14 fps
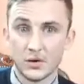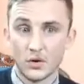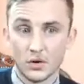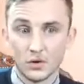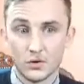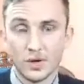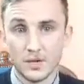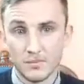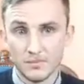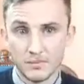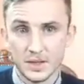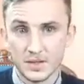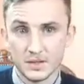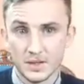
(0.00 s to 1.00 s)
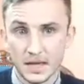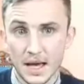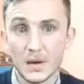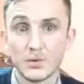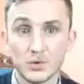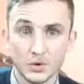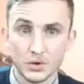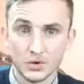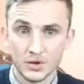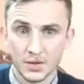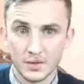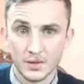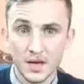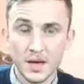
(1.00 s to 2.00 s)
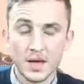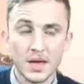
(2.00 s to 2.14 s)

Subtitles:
got good at basically outsourcing